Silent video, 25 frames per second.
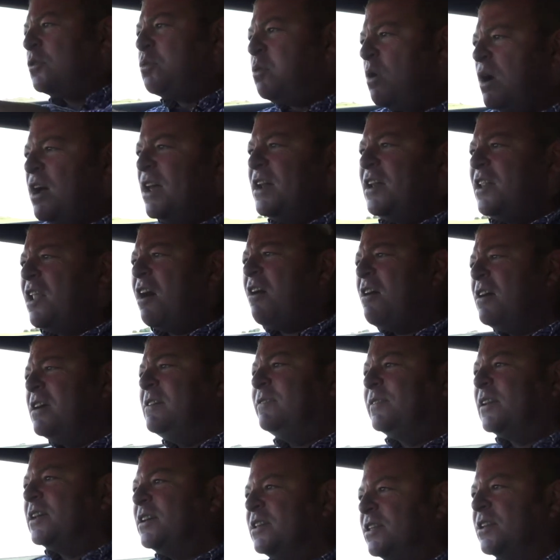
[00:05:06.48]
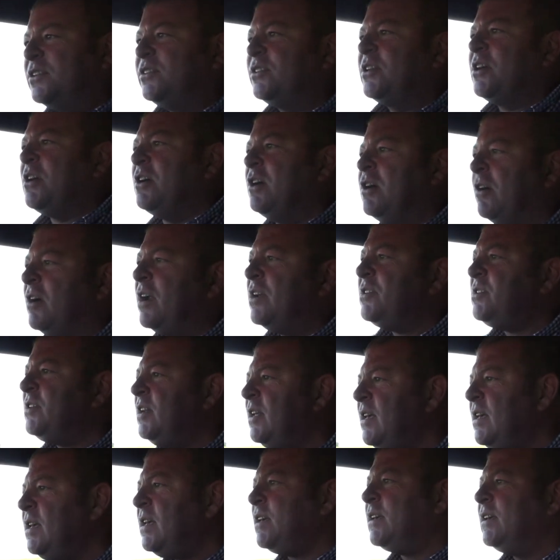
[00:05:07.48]
quite lively, this car
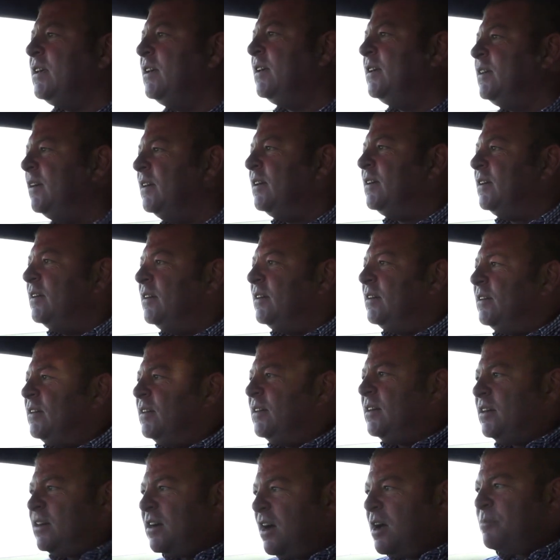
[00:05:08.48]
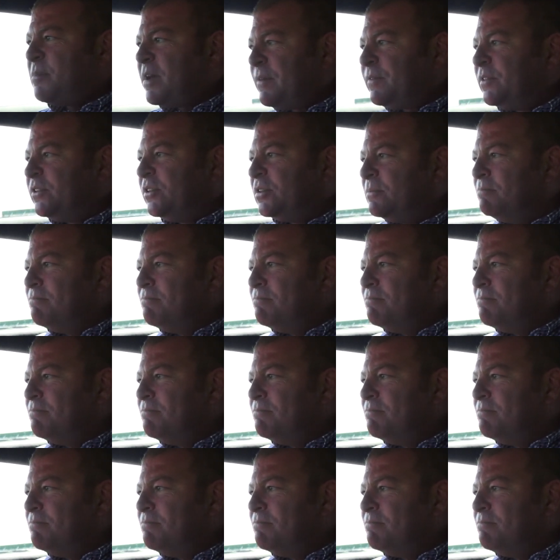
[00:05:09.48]
actually. I'm having to